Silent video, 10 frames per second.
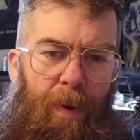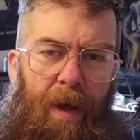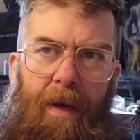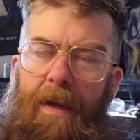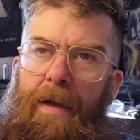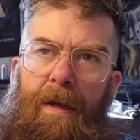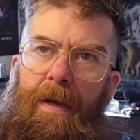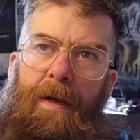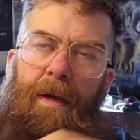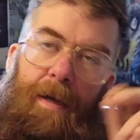But
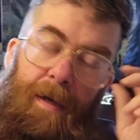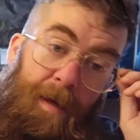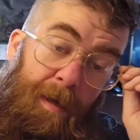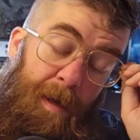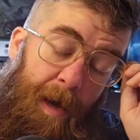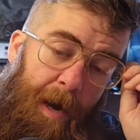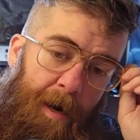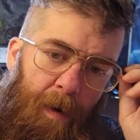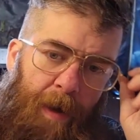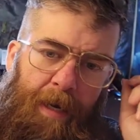I
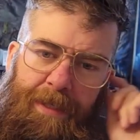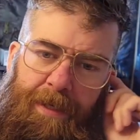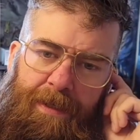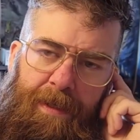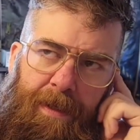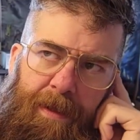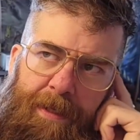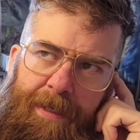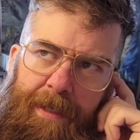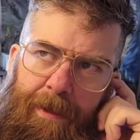don't know. I guess
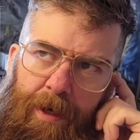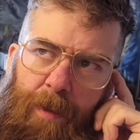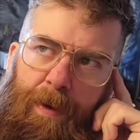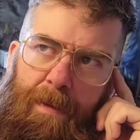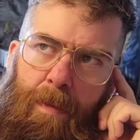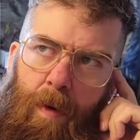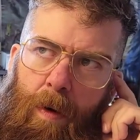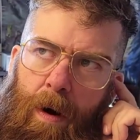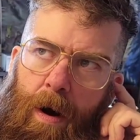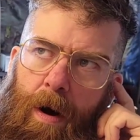this is a little bit
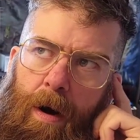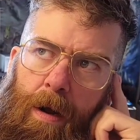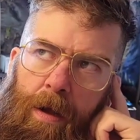more